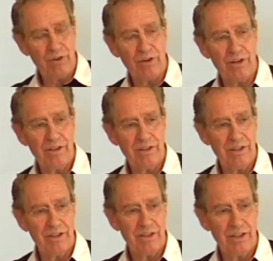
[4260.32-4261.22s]
the
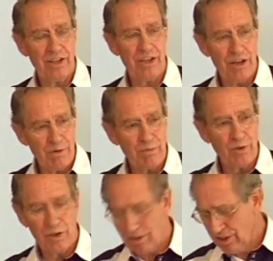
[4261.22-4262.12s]
immortal
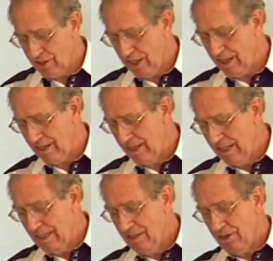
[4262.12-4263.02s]
state in a
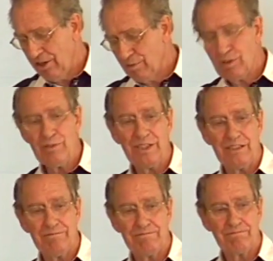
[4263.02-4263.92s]
moment.
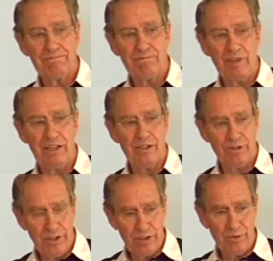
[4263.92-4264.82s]
Now, the Greek word
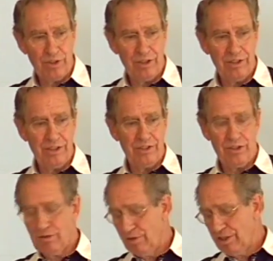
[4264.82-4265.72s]
in your
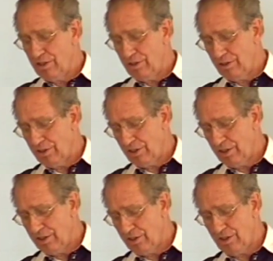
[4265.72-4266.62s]
originals is the
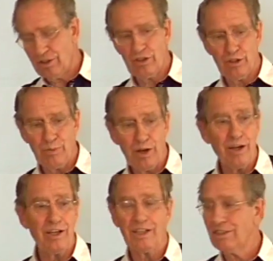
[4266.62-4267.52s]
smallest
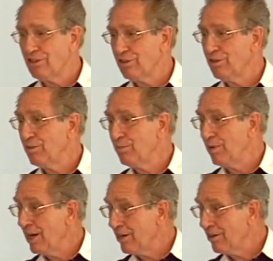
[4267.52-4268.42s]
matter
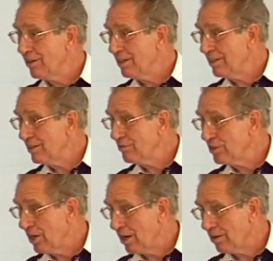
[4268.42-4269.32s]
of time.
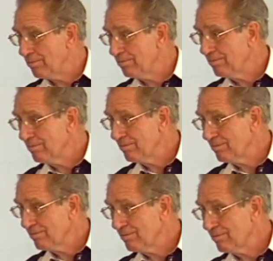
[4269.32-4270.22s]

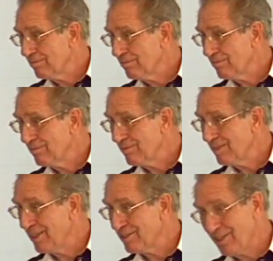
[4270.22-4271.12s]
Now,
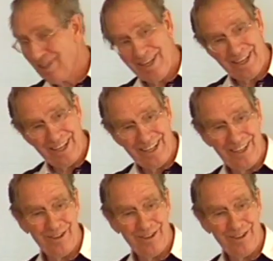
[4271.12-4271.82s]
today, you know, they've got that